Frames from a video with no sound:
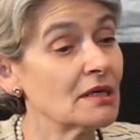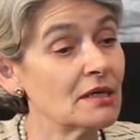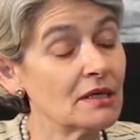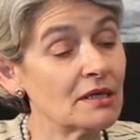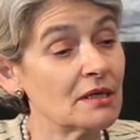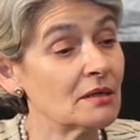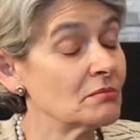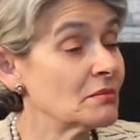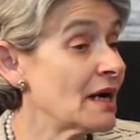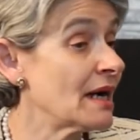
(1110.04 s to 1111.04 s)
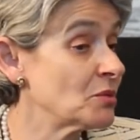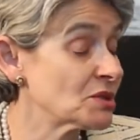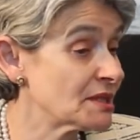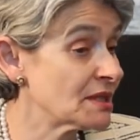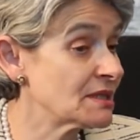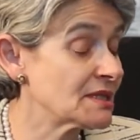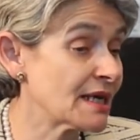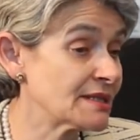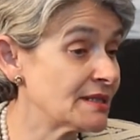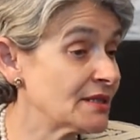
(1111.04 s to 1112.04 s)
I was
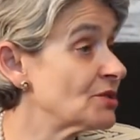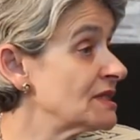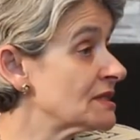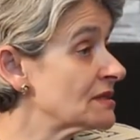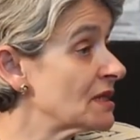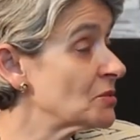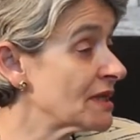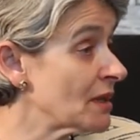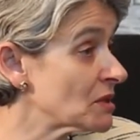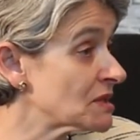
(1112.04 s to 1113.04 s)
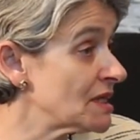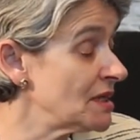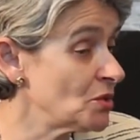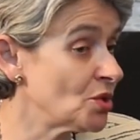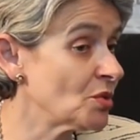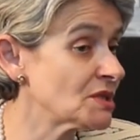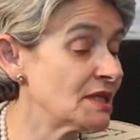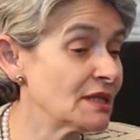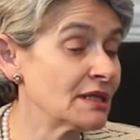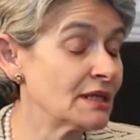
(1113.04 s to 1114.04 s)
discussing recently with our team who was
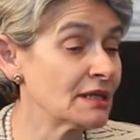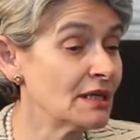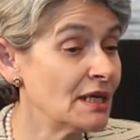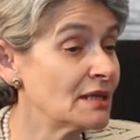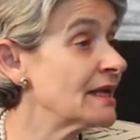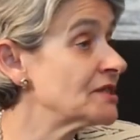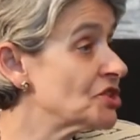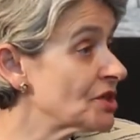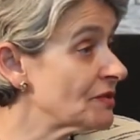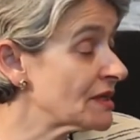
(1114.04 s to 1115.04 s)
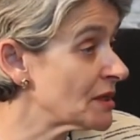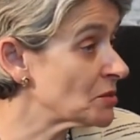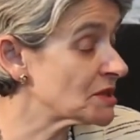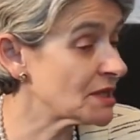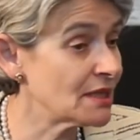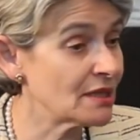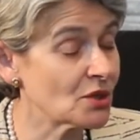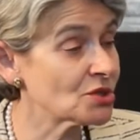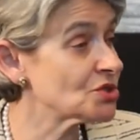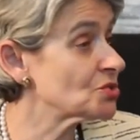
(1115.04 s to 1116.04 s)
in Nigeria. There was a
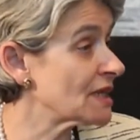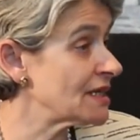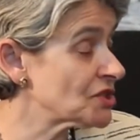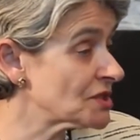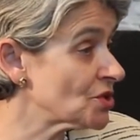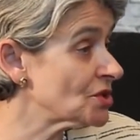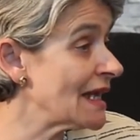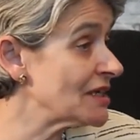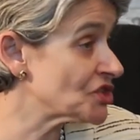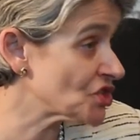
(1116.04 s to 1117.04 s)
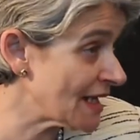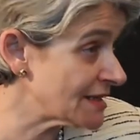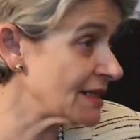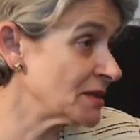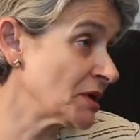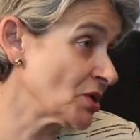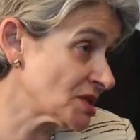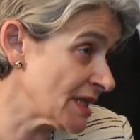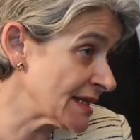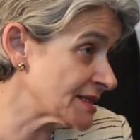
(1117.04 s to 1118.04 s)
consultations on Lake Chad, and
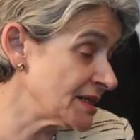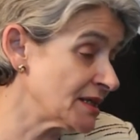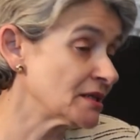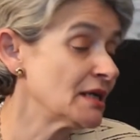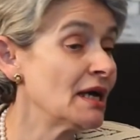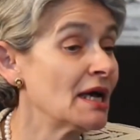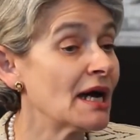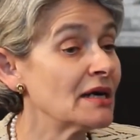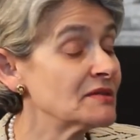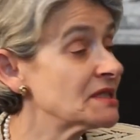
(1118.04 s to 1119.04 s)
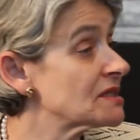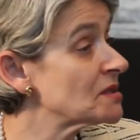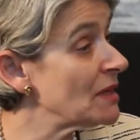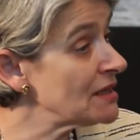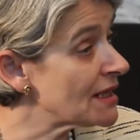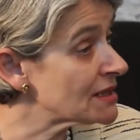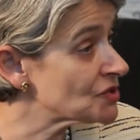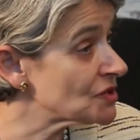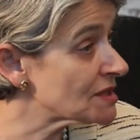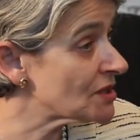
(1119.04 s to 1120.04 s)
because last year I visited many
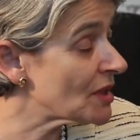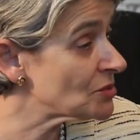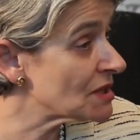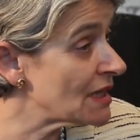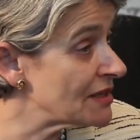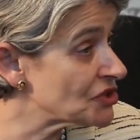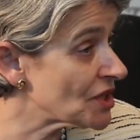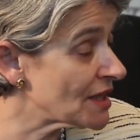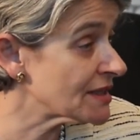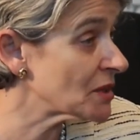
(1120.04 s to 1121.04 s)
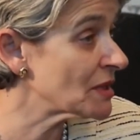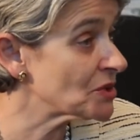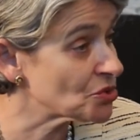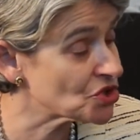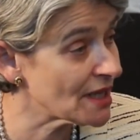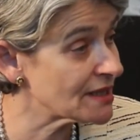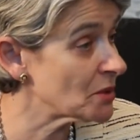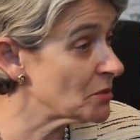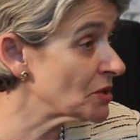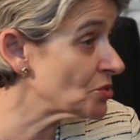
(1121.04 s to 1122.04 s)
countries around Lake Chad. I went to Chad,
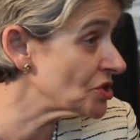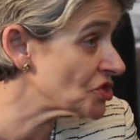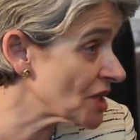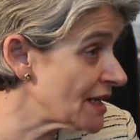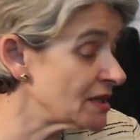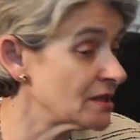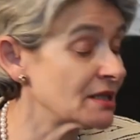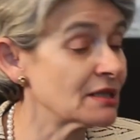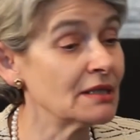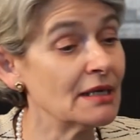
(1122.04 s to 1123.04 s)
I went to Niger.